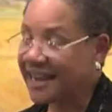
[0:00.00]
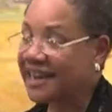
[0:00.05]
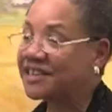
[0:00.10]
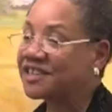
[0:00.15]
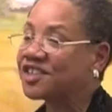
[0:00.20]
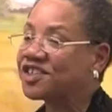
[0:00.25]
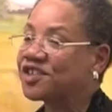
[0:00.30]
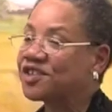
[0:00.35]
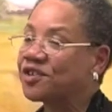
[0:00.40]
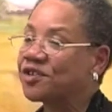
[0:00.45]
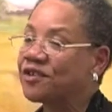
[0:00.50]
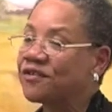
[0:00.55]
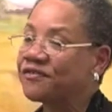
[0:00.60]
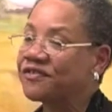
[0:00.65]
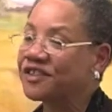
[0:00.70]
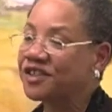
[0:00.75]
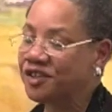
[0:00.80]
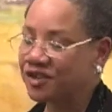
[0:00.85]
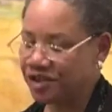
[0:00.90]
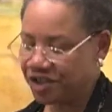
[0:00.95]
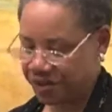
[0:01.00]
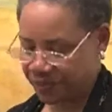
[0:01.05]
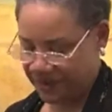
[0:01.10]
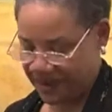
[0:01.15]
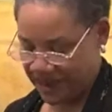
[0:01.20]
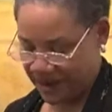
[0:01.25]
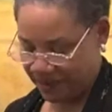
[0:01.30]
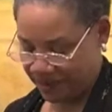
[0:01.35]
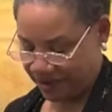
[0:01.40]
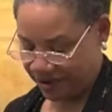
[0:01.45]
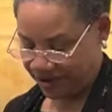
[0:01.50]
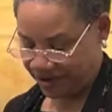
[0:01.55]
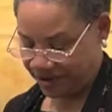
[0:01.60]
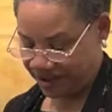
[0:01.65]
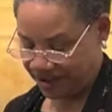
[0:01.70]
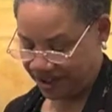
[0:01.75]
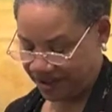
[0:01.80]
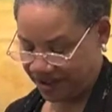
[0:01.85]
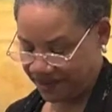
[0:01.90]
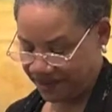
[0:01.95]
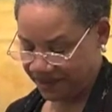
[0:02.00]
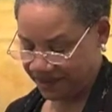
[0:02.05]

and served newspapers.